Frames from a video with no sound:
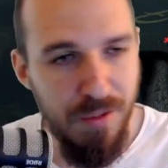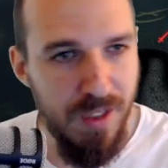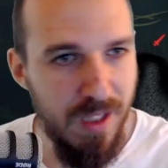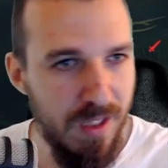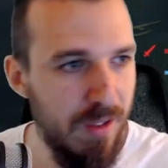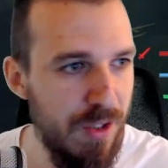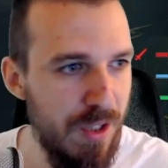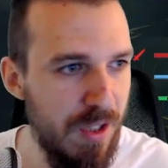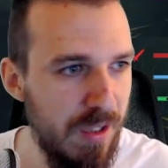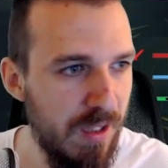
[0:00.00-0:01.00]

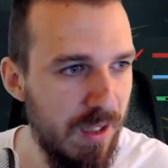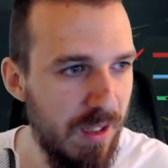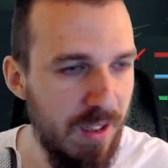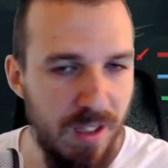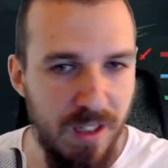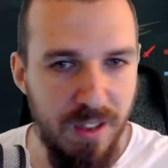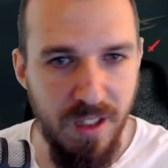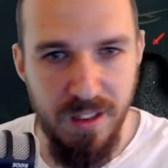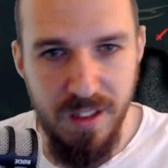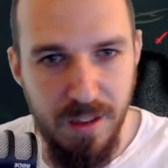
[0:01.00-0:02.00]
energy and you
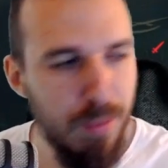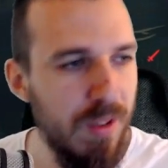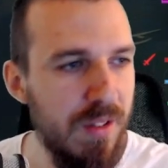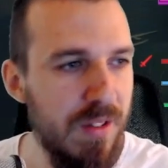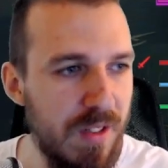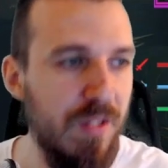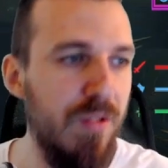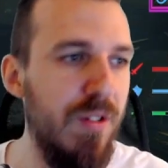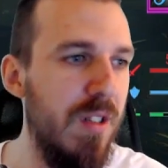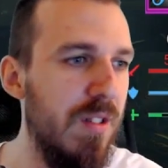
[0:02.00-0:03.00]
get couple
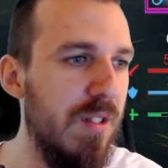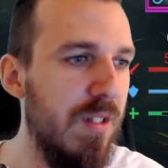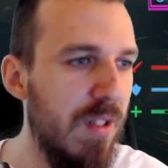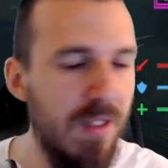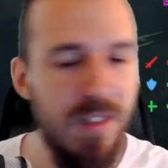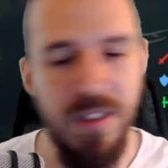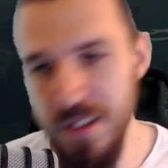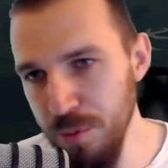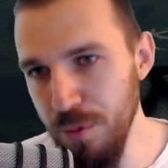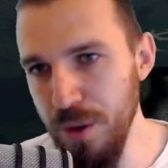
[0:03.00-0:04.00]
accessories,
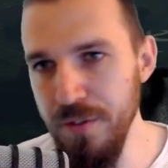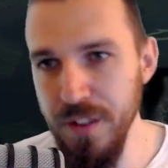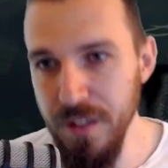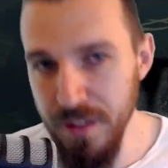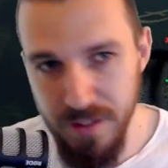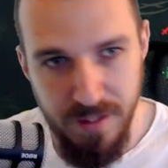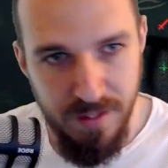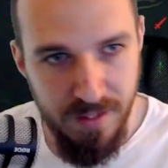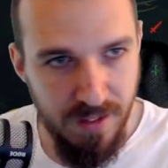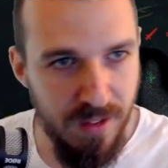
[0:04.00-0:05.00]
it's worth it.
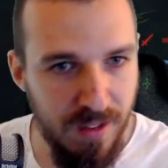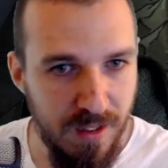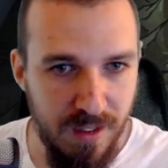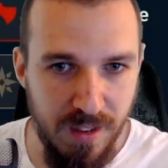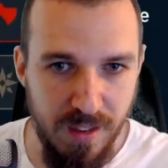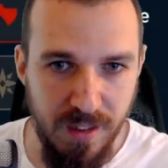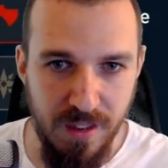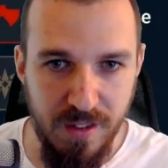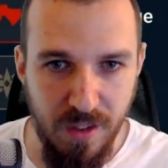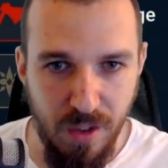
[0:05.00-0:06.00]

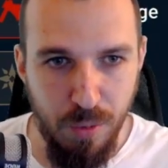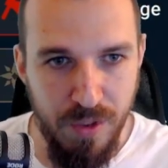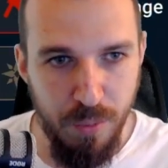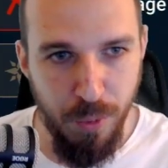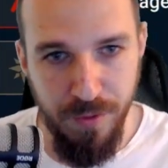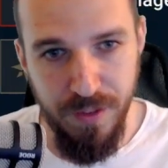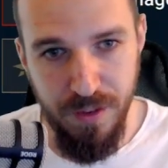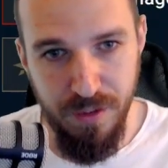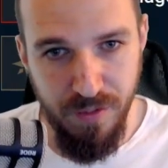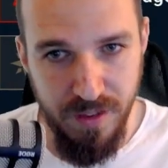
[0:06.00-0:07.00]
It's always worth it
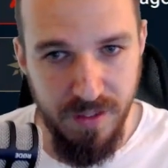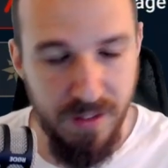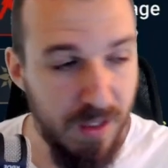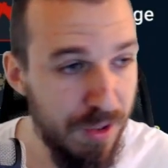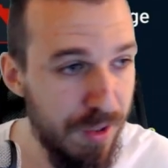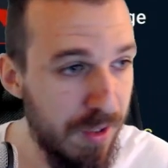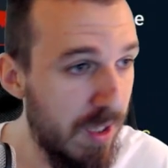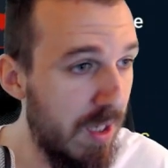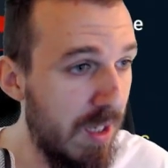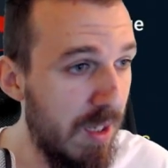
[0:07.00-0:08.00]
to run this dungeon,
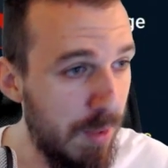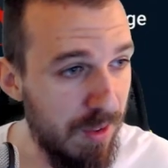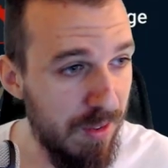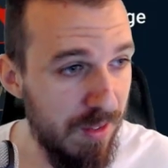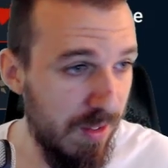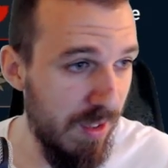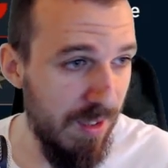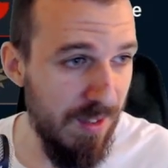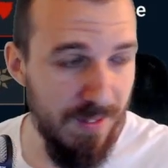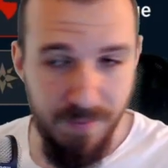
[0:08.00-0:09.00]
because
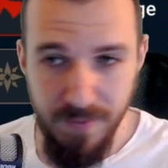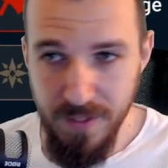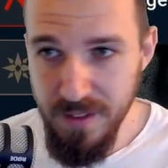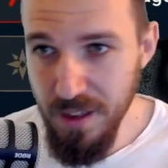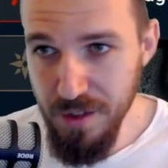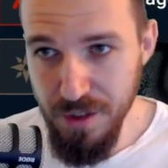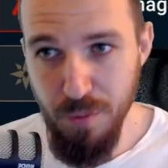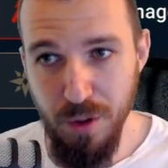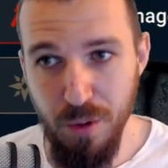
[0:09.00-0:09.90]
this dungeon will only